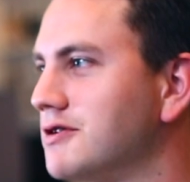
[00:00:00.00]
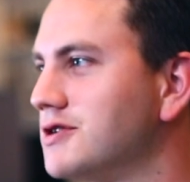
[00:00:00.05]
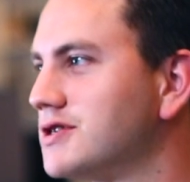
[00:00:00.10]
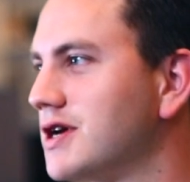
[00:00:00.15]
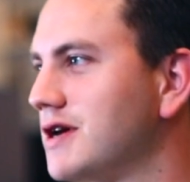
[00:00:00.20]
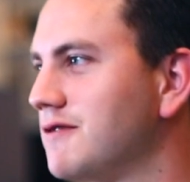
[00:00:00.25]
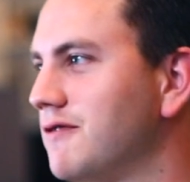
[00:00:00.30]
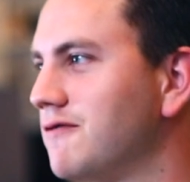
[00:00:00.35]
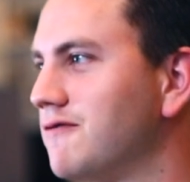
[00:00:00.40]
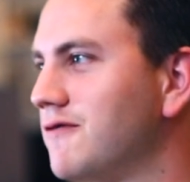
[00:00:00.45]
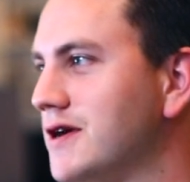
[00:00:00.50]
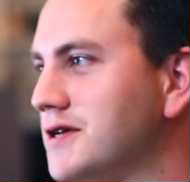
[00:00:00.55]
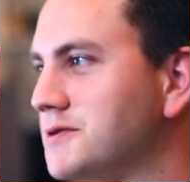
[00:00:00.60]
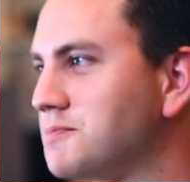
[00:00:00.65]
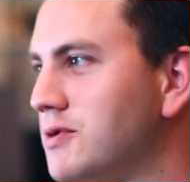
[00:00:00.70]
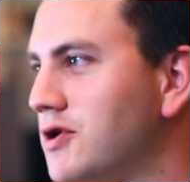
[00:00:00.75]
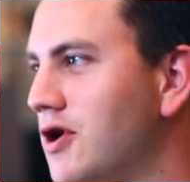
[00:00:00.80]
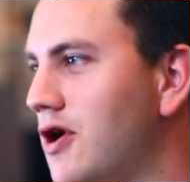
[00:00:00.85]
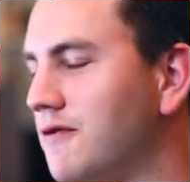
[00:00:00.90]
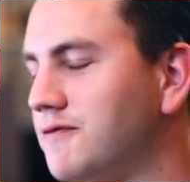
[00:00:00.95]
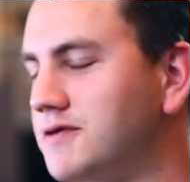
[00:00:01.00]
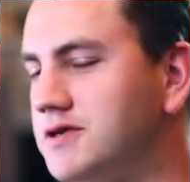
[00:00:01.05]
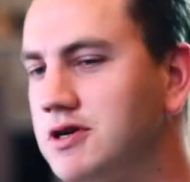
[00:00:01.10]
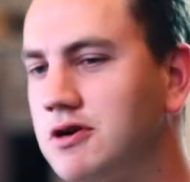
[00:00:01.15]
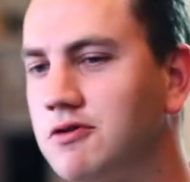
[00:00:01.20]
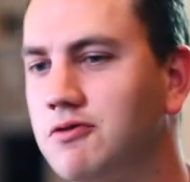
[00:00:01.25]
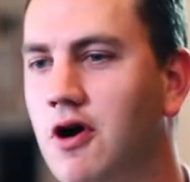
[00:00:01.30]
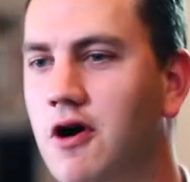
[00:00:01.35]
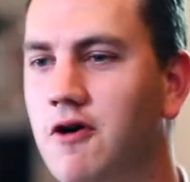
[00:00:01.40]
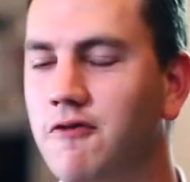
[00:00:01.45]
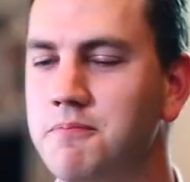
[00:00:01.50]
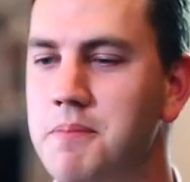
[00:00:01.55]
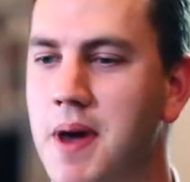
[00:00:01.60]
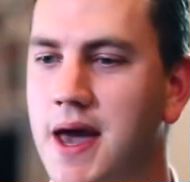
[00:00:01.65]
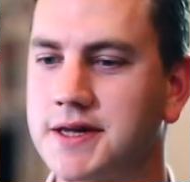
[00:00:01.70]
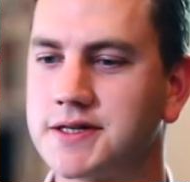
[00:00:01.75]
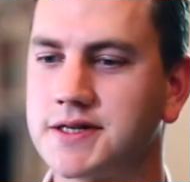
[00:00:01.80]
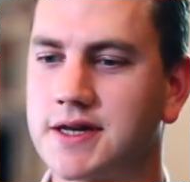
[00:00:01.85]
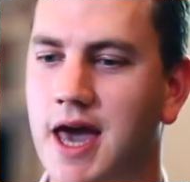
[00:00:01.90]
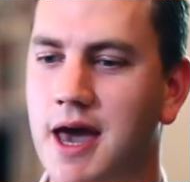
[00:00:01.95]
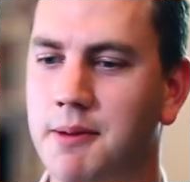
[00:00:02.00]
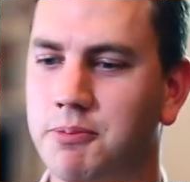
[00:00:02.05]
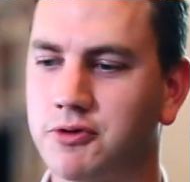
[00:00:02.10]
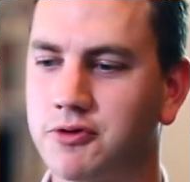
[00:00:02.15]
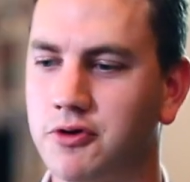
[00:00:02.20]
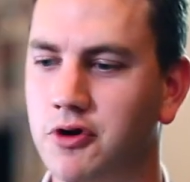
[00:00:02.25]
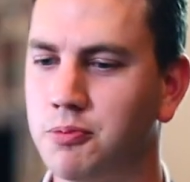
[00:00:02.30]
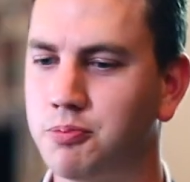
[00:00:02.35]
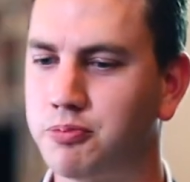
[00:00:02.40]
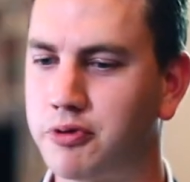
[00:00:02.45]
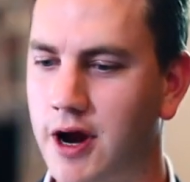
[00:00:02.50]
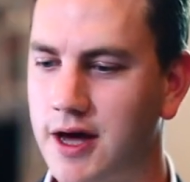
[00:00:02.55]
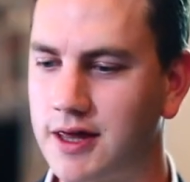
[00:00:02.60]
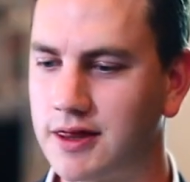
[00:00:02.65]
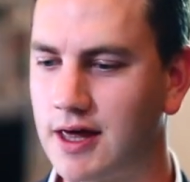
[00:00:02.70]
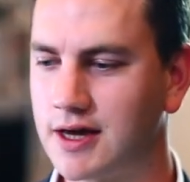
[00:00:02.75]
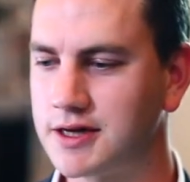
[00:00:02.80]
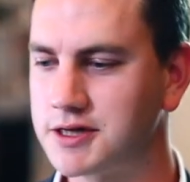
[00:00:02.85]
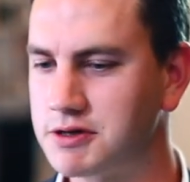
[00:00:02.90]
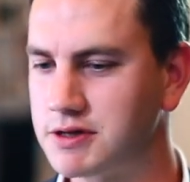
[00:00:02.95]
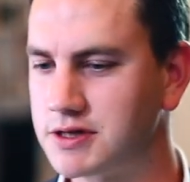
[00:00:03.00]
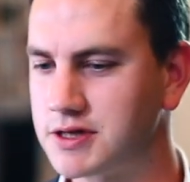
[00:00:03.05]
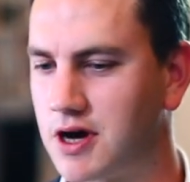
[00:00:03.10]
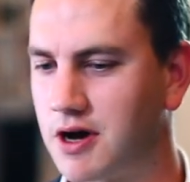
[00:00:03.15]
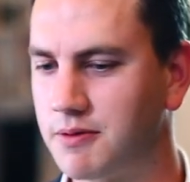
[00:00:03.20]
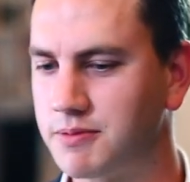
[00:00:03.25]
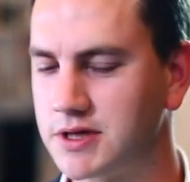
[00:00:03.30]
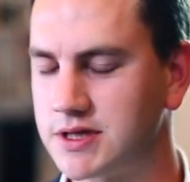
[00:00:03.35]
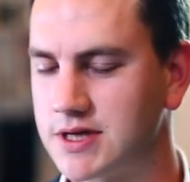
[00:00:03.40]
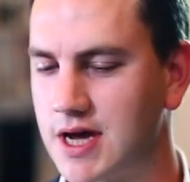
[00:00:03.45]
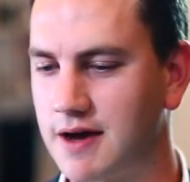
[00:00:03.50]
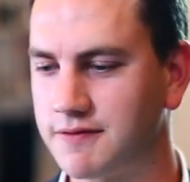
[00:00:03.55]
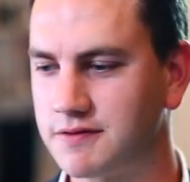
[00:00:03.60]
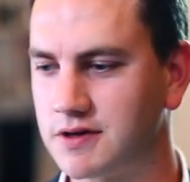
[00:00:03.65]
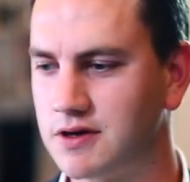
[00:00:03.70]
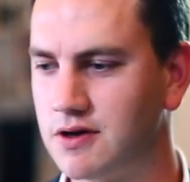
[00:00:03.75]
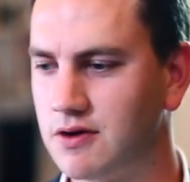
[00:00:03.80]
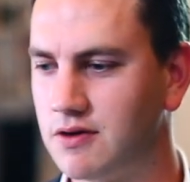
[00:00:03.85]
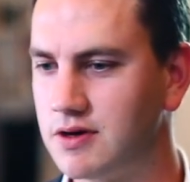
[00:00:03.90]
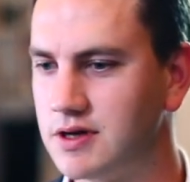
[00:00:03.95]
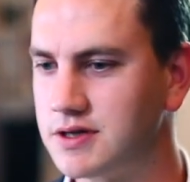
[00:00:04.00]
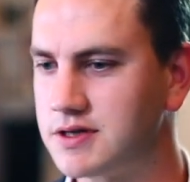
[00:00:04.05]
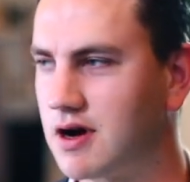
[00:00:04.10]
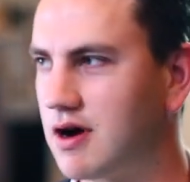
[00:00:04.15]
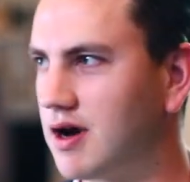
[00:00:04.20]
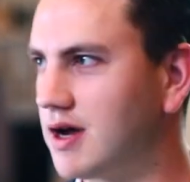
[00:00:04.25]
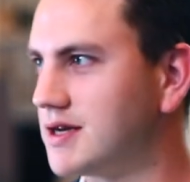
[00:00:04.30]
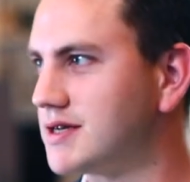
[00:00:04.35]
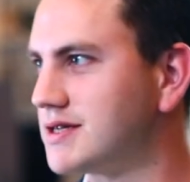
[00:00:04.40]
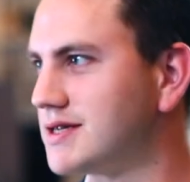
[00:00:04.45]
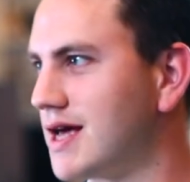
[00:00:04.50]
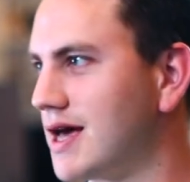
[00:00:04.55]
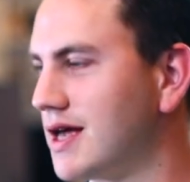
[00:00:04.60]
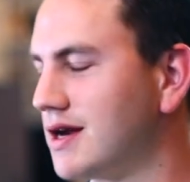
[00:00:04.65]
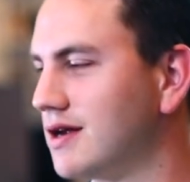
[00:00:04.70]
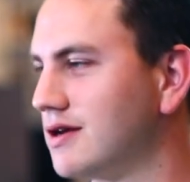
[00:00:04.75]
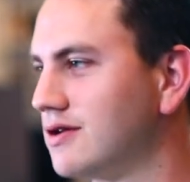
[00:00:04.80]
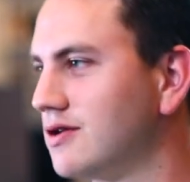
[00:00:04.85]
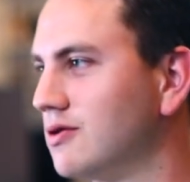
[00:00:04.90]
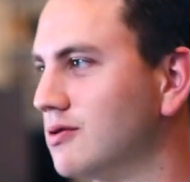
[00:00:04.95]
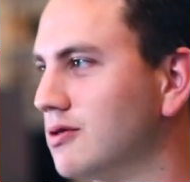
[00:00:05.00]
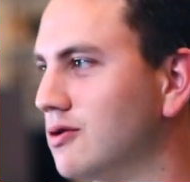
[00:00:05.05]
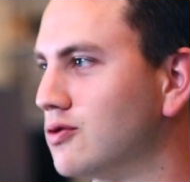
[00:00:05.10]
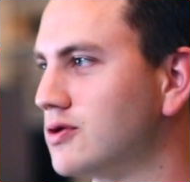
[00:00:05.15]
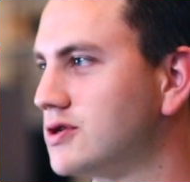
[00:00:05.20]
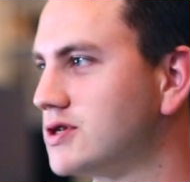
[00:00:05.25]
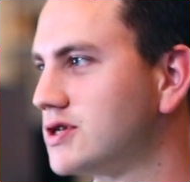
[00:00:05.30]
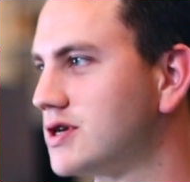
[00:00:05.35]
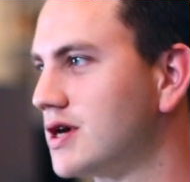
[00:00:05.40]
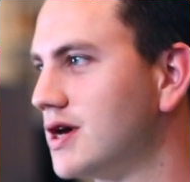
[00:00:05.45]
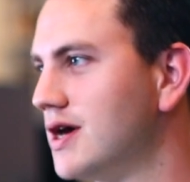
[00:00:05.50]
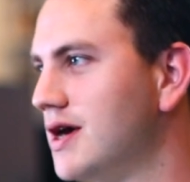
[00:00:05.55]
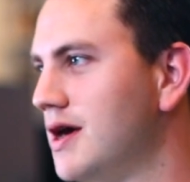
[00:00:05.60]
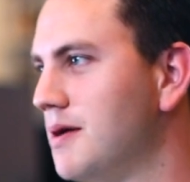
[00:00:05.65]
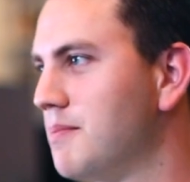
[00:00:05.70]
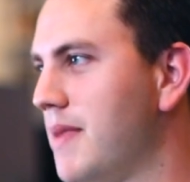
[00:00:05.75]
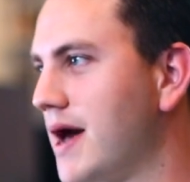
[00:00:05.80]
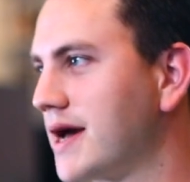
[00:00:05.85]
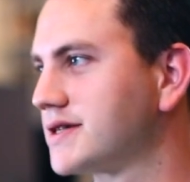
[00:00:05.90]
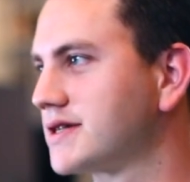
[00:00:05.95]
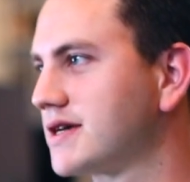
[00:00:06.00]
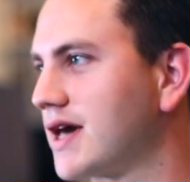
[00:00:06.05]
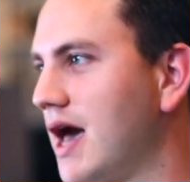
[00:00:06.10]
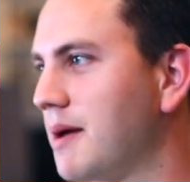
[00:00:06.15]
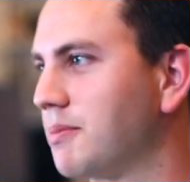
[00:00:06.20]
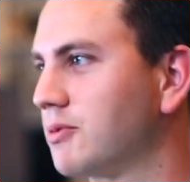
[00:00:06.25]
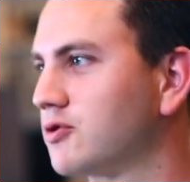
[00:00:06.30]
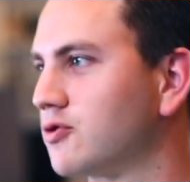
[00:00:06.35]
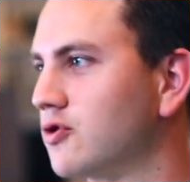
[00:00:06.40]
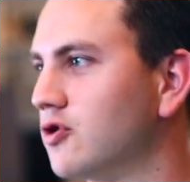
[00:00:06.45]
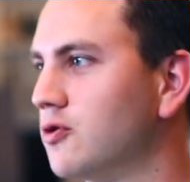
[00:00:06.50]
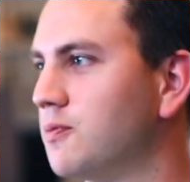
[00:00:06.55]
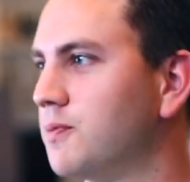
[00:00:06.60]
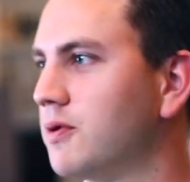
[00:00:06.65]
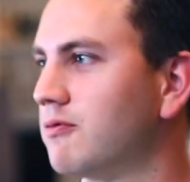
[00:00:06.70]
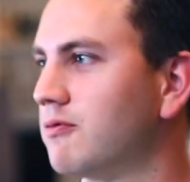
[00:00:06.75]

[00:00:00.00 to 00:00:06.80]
and chief investment officer of MaxCap Group. Brae, thanks for your time this afternoon. As I understand it, you launched MaxCap Group